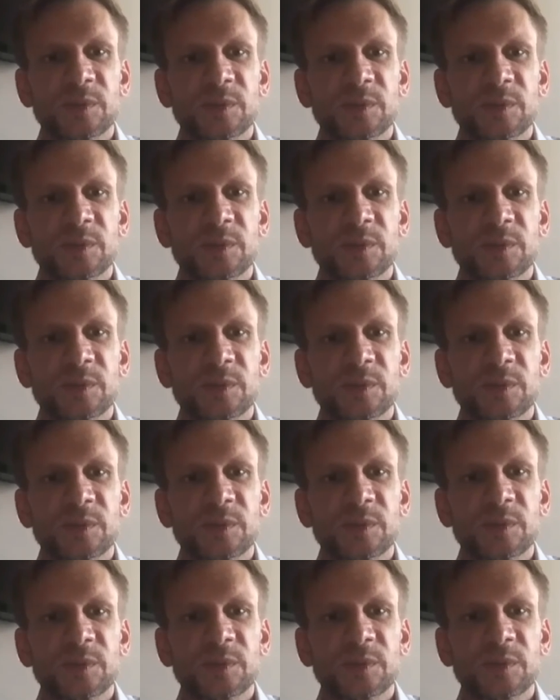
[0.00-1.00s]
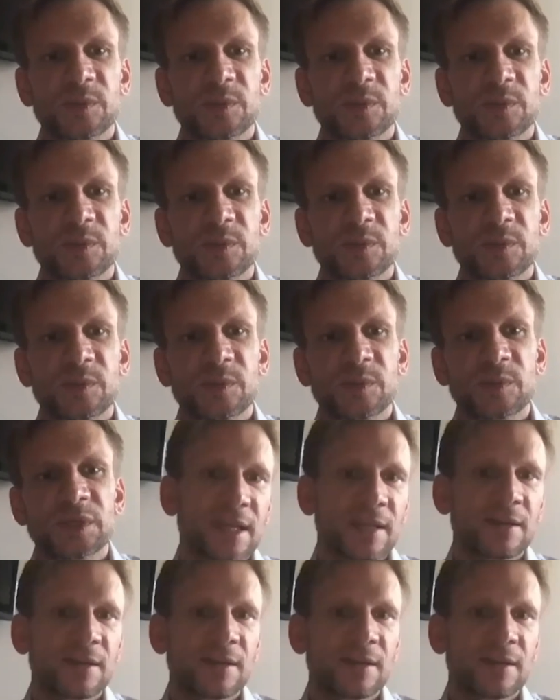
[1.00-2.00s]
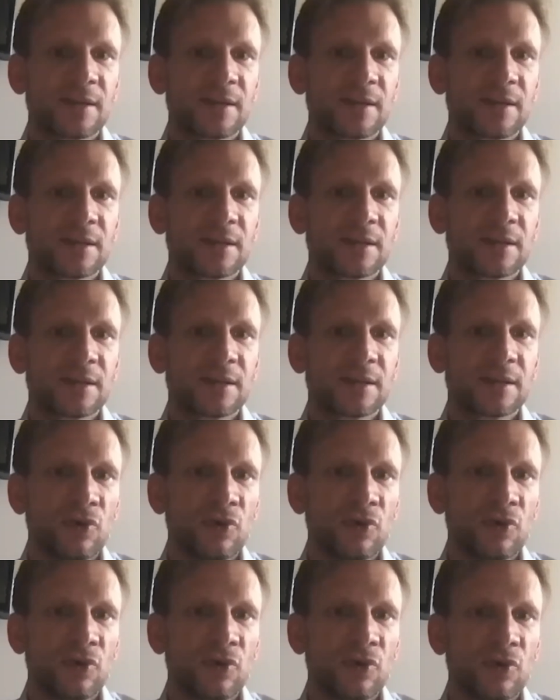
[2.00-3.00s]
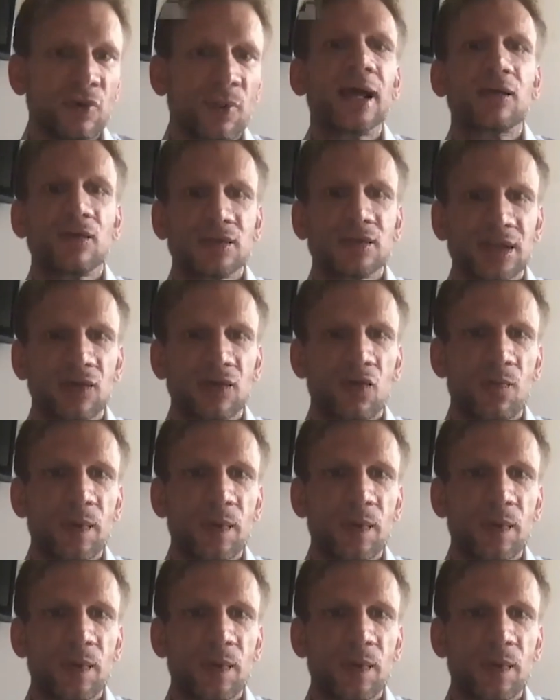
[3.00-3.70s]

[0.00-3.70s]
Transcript: and this has been shown in different centers in Europe already,